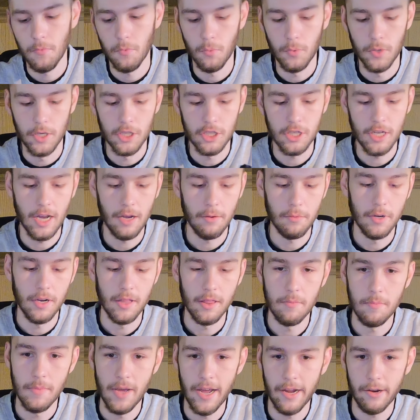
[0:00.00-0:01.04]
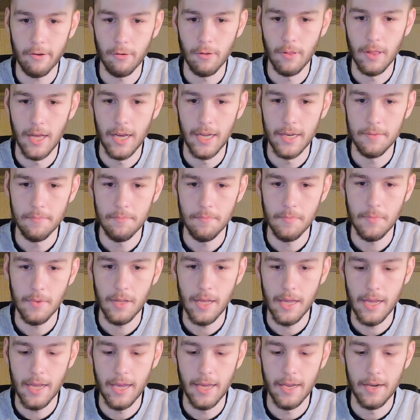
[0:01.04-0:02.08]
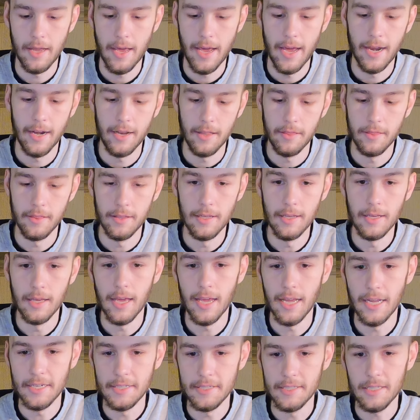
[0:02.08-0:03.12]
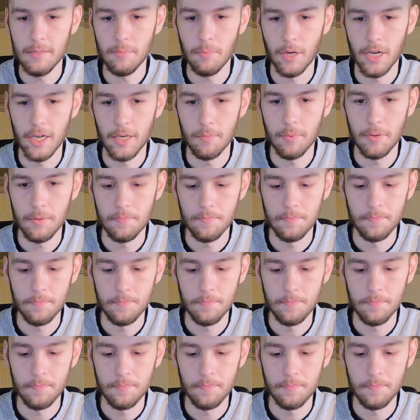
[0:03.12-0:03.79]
which got rid of the macro line and added the AT pipe.